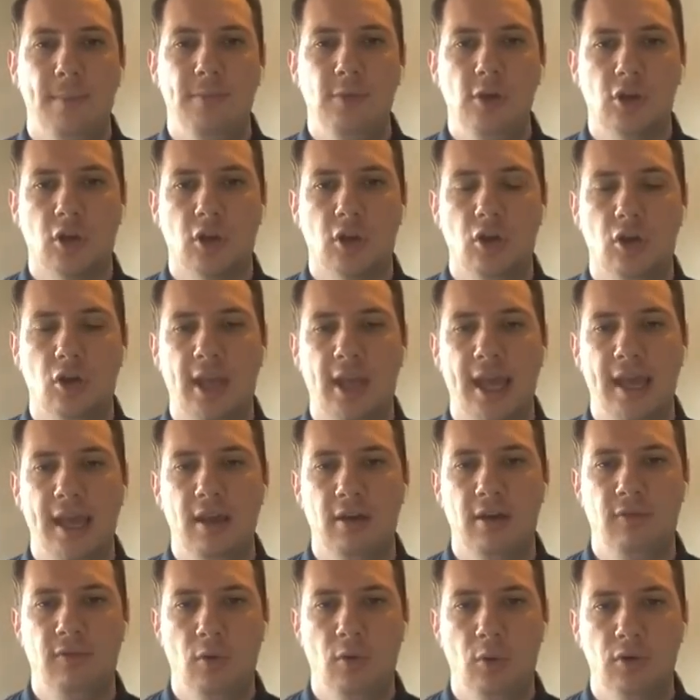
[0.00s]
you can lock
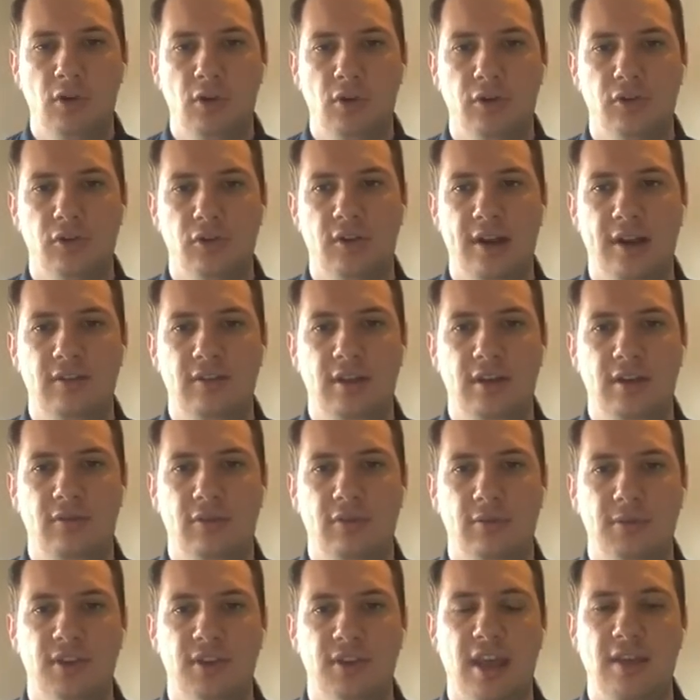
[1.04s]
a forward contract in
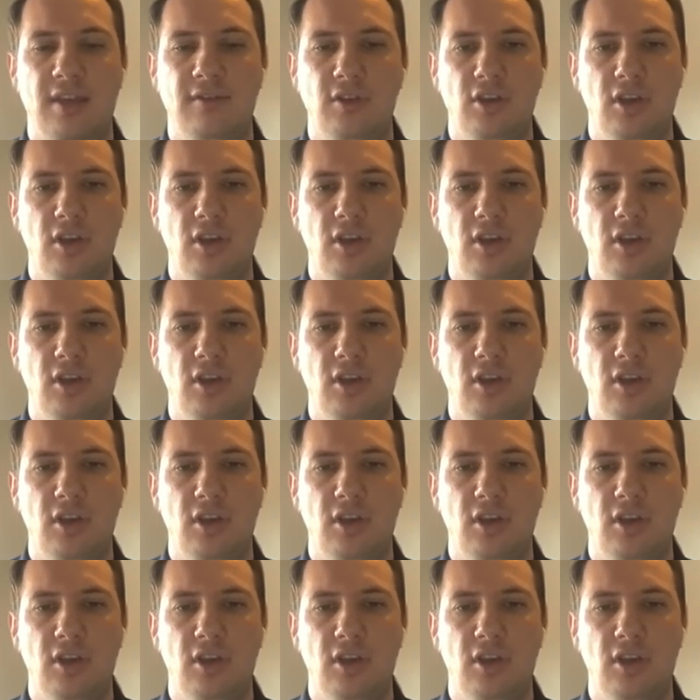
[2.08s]
from the day